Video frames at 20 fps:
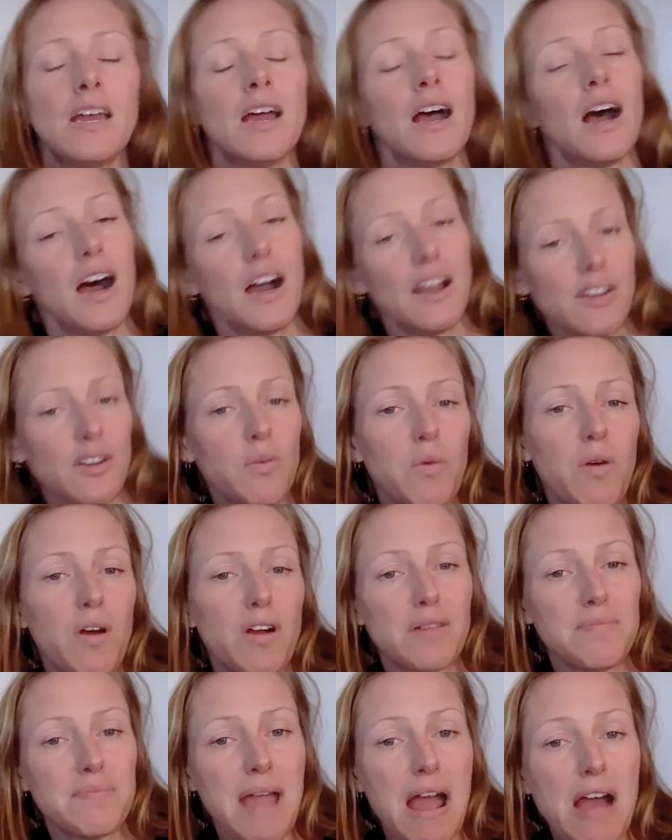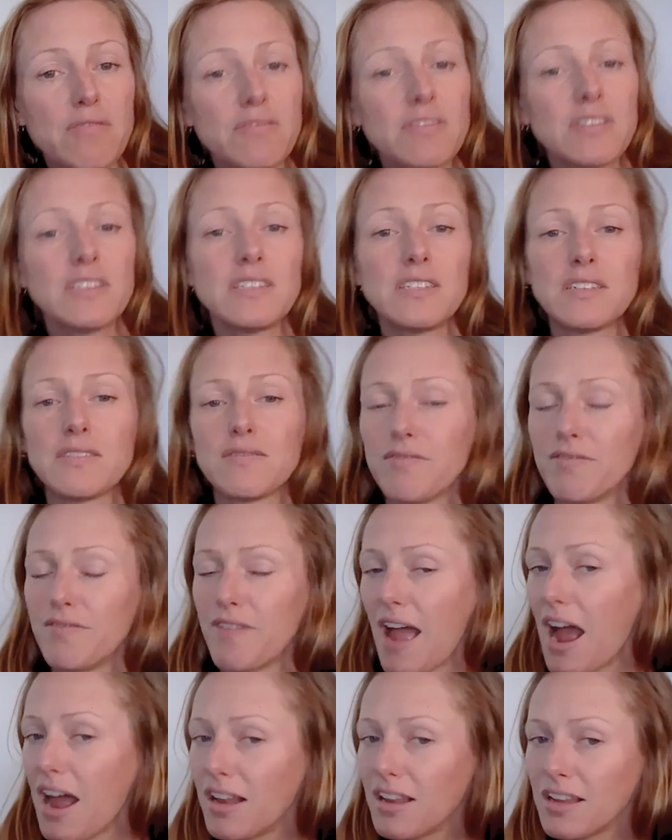Underwater mountains,
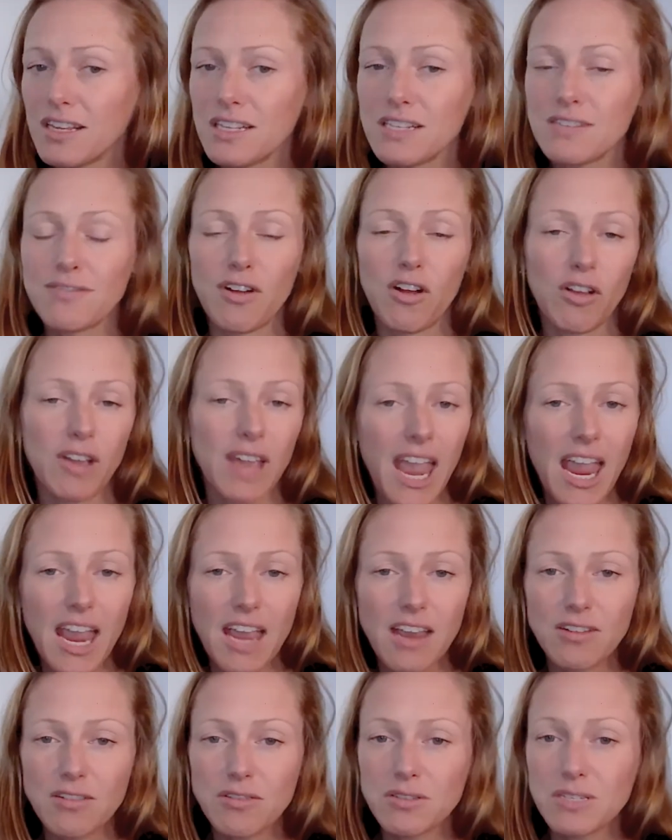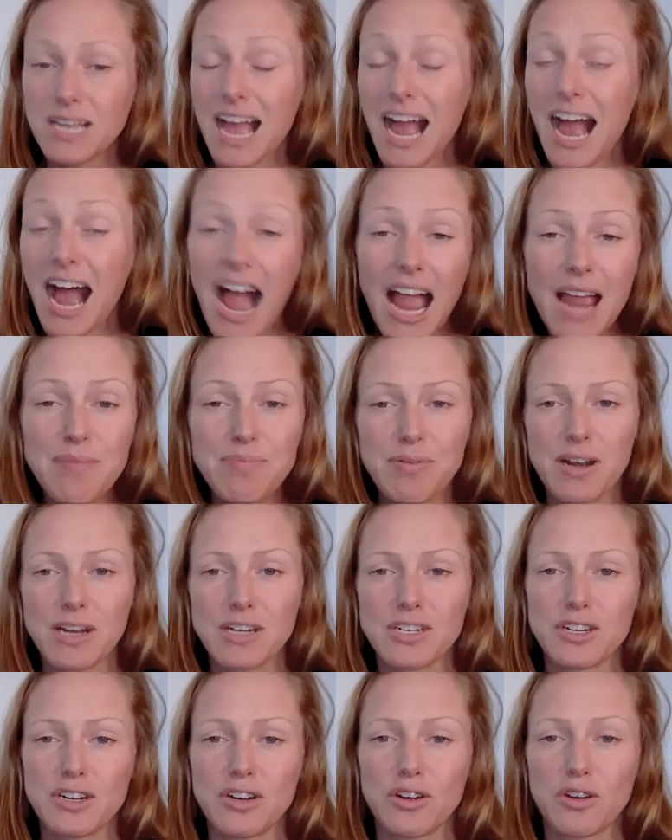valleys, volcanoes, high
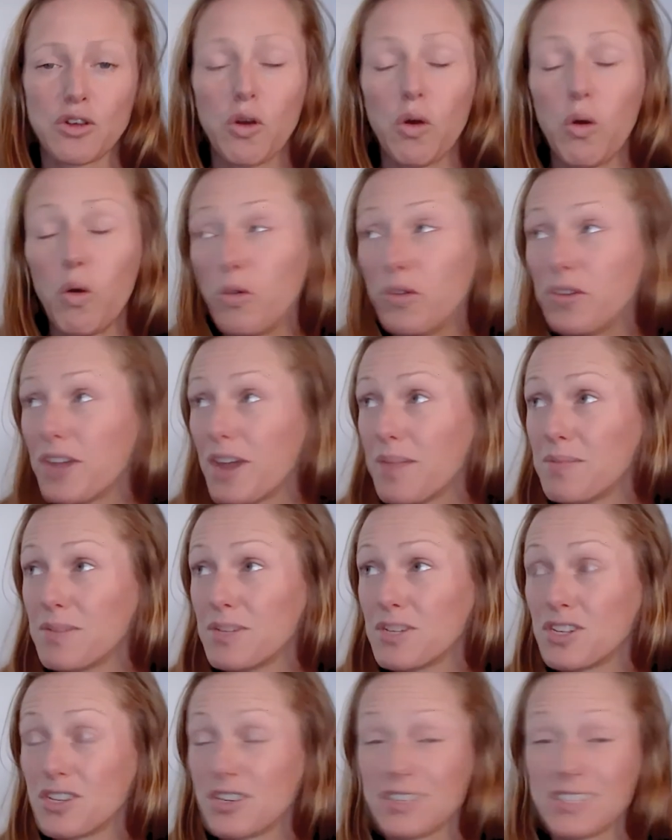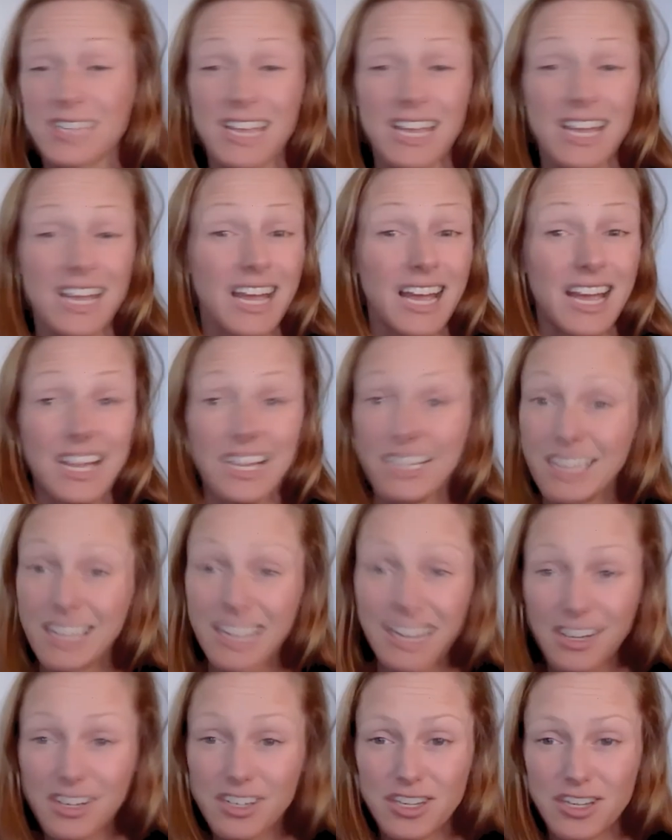pressure, cold temperatures,
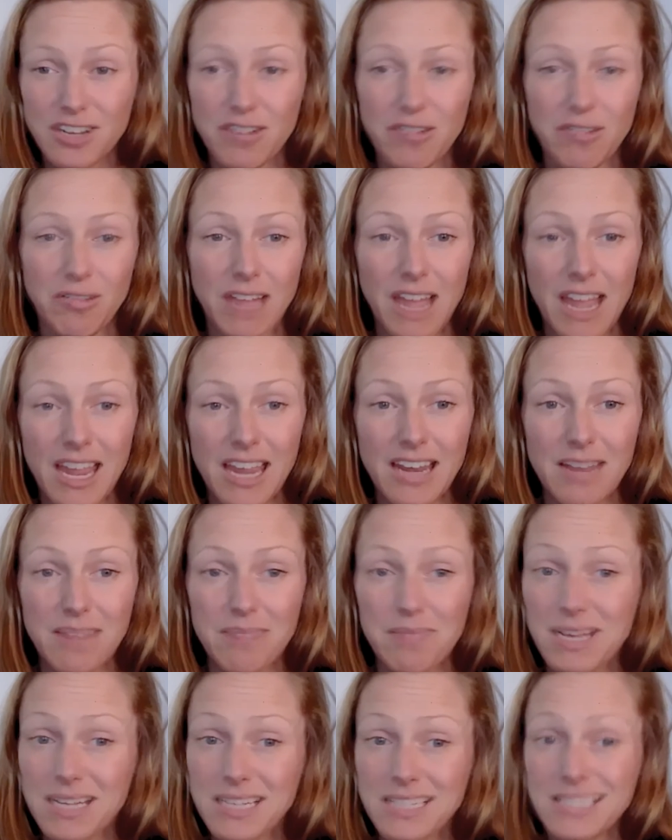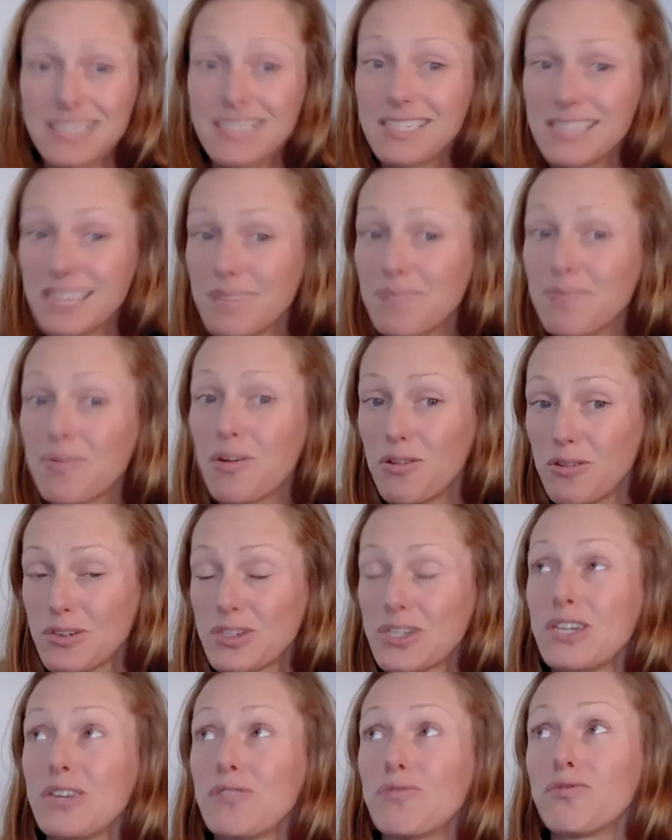little to no light makes the deep
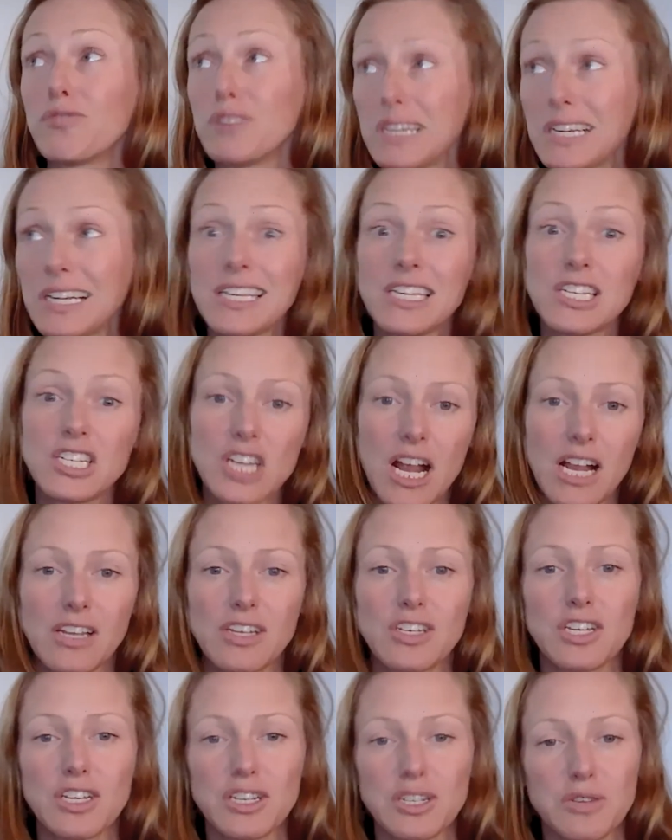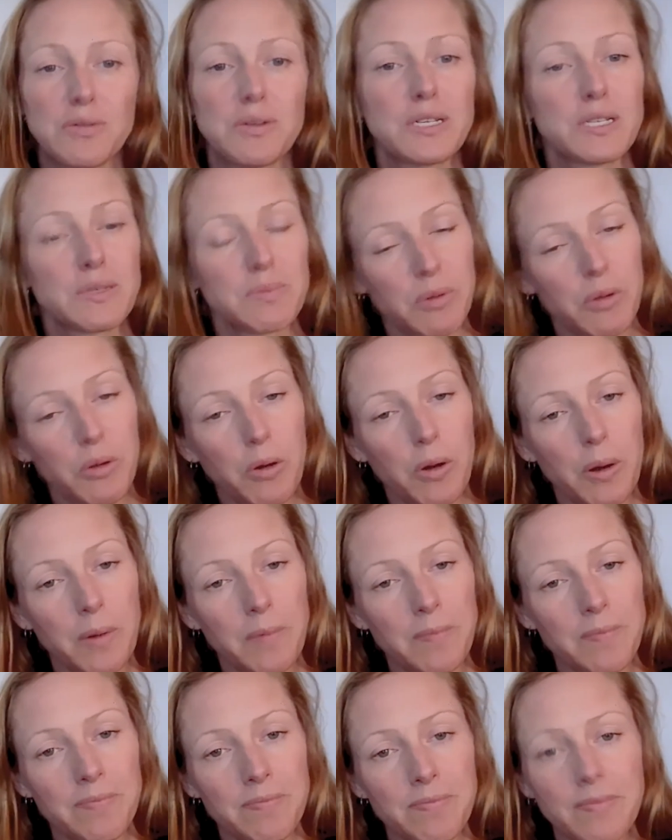ocean really challenging to explore.
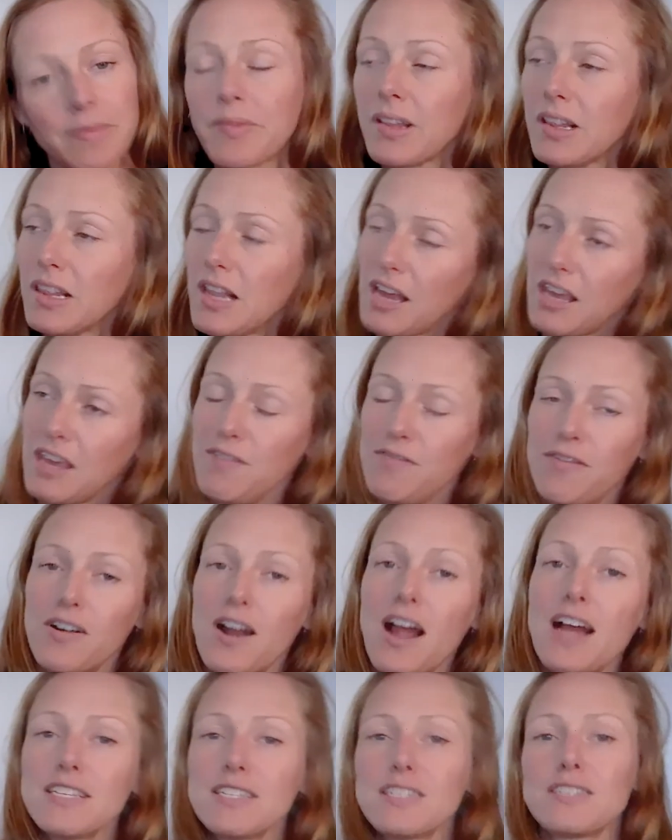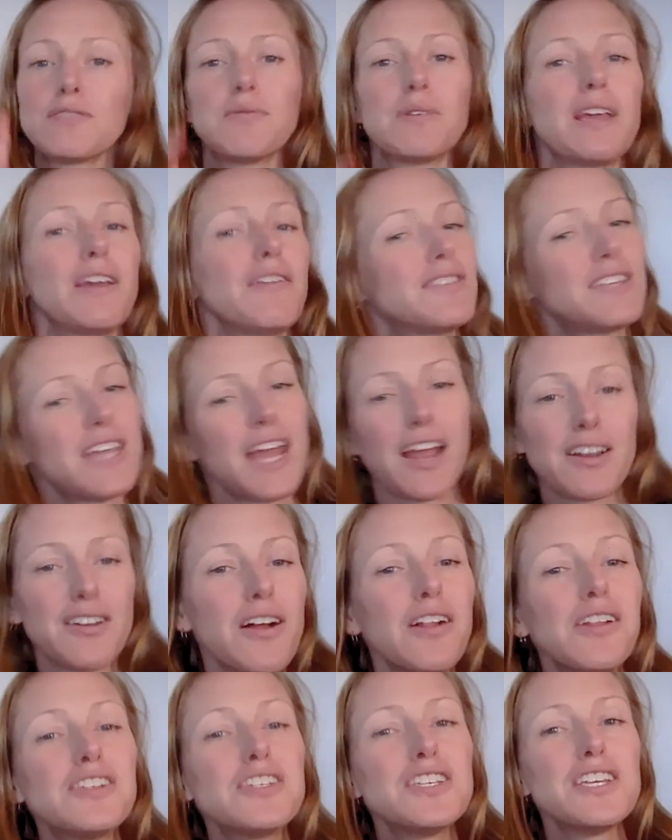Lucky for us, we have
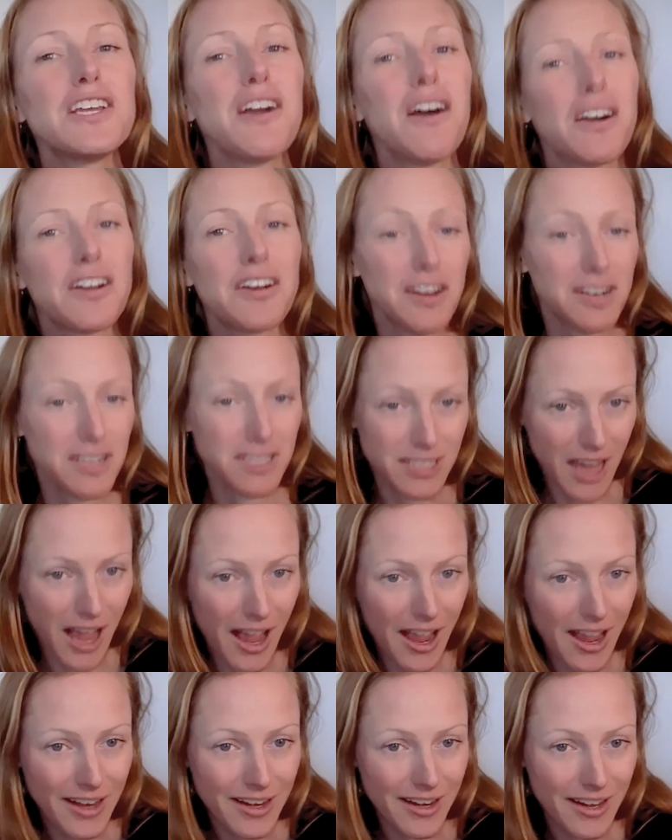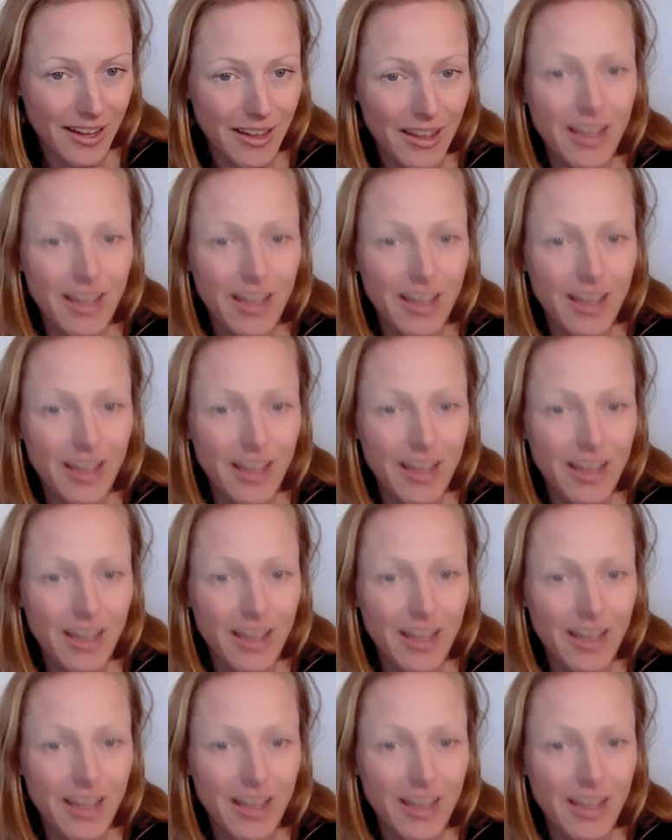technology on our side.